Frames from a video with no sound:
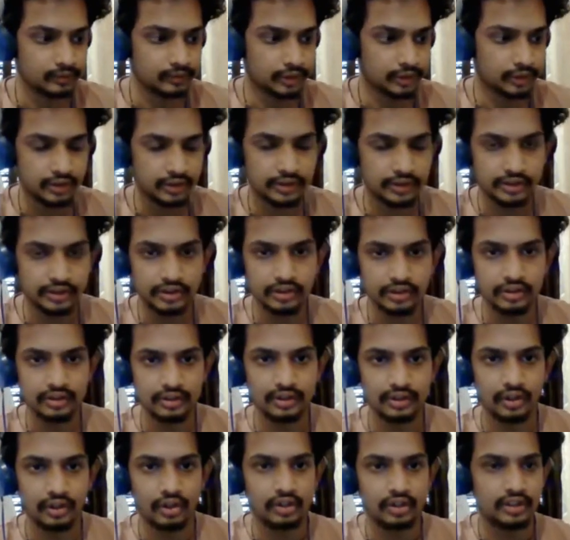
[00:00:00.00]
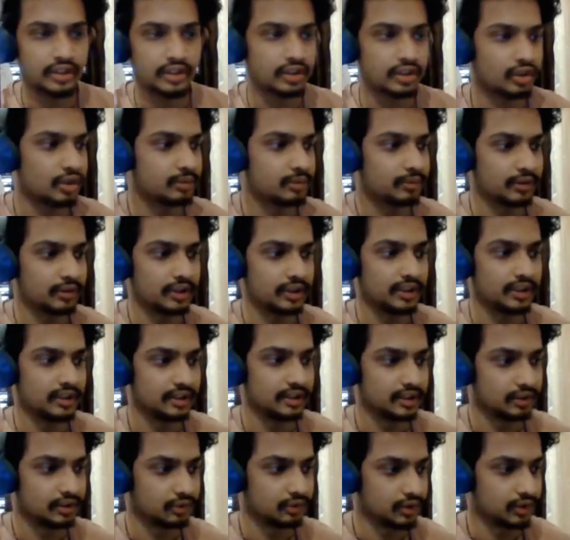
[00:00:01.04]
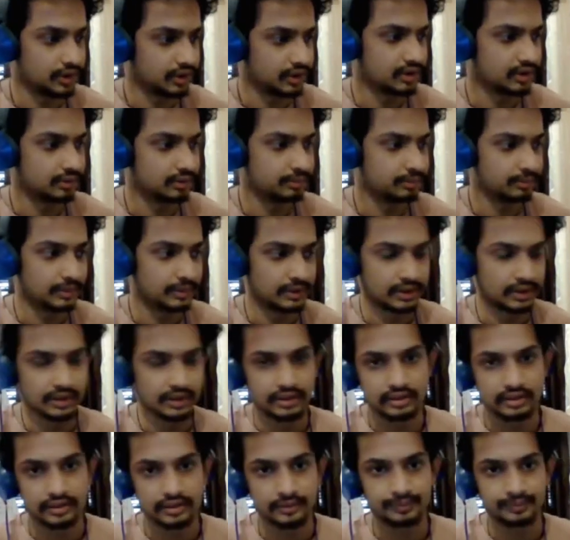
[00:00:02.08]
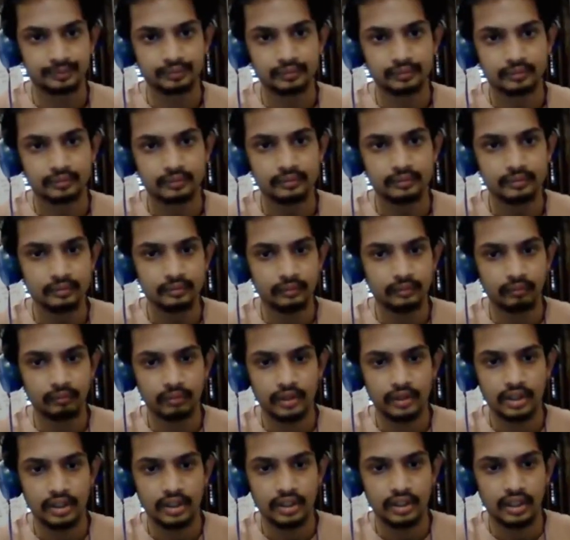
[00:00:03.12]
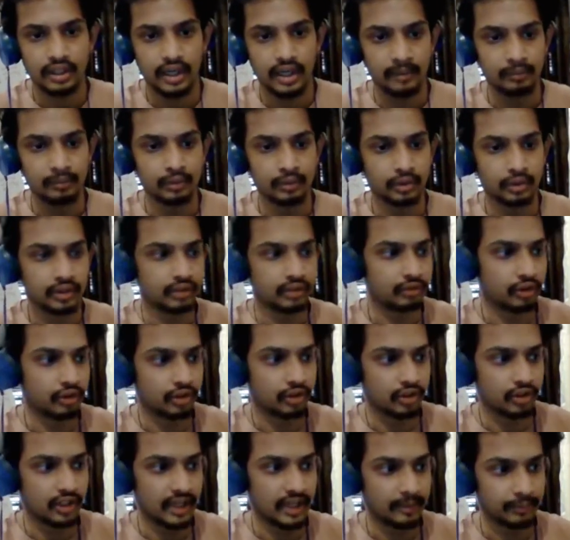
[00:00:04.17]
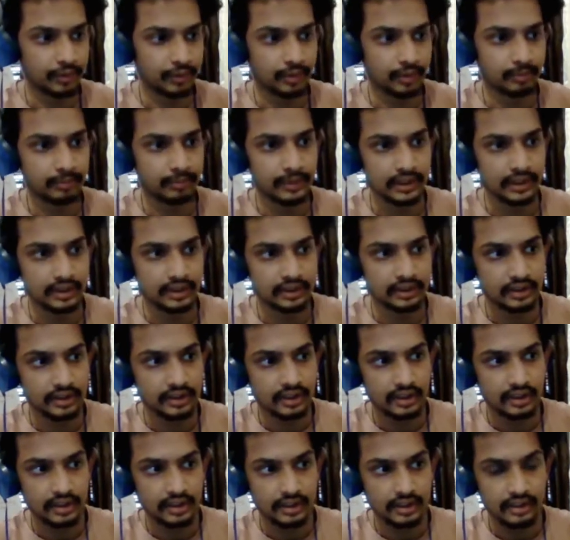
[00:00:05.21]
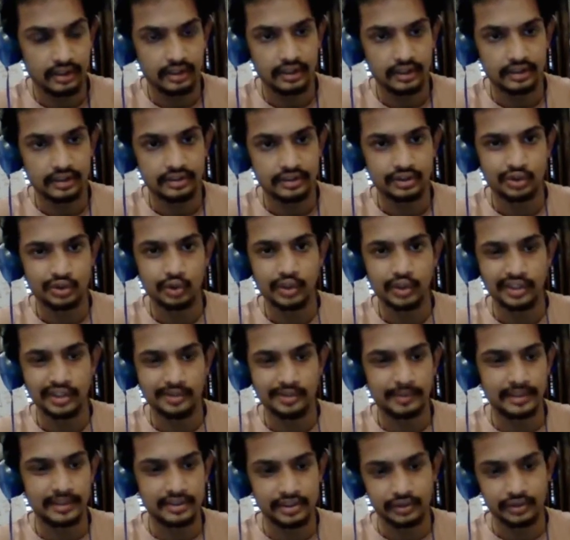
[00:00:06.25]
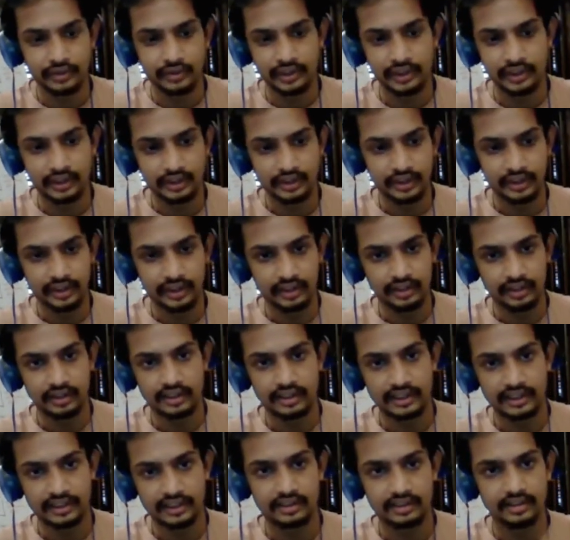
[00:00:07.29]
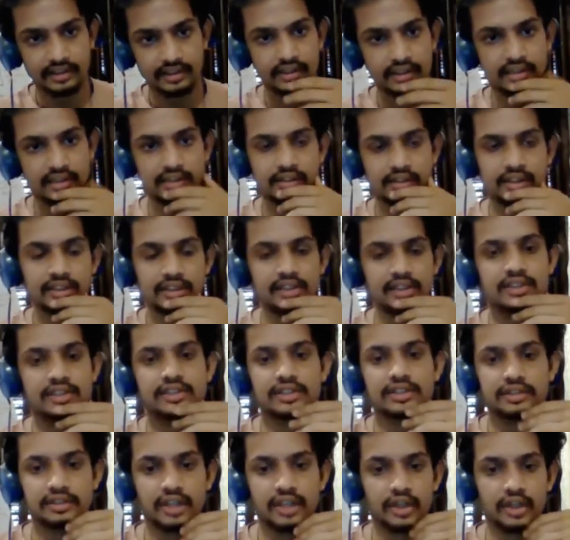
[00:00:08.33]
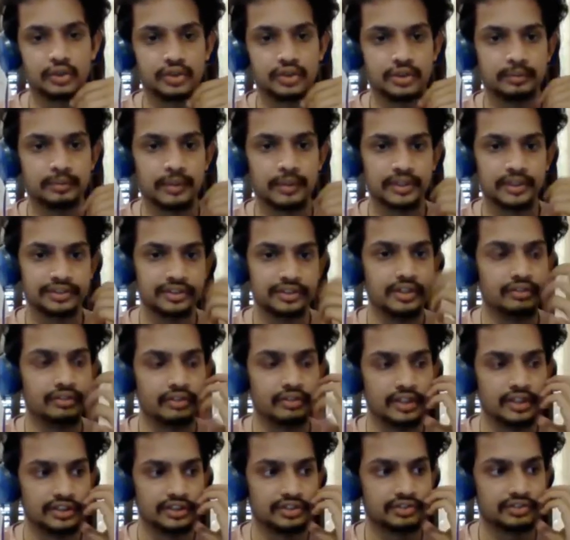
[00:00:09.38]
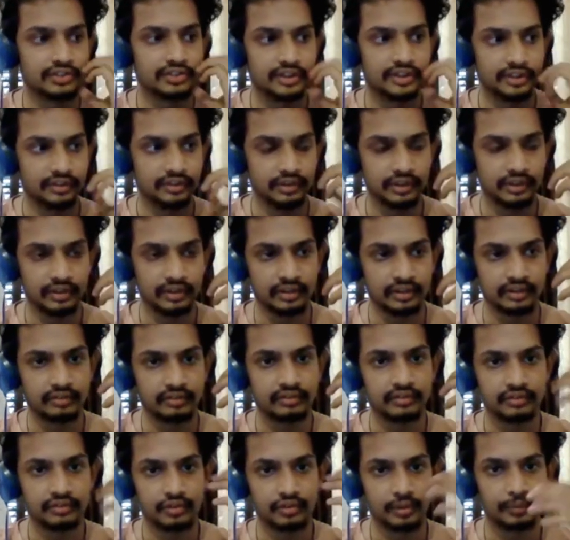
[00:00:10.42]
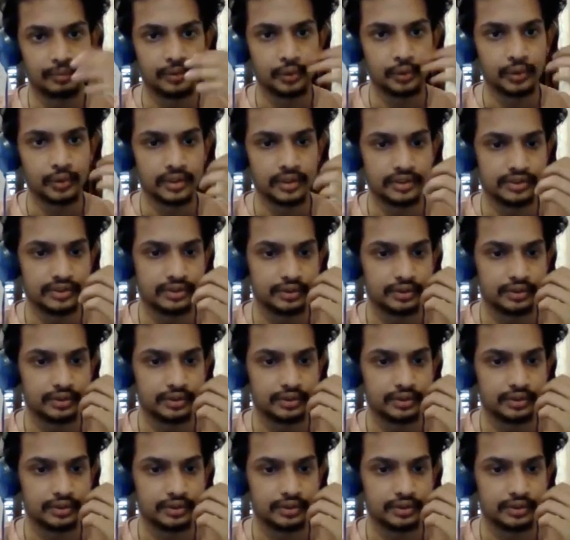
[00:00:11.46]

So it's a non-ecom related question, but uh, I'm looking for a laptop, but it's too expensive in India. Like it's a thousand bucks difference uh, from US.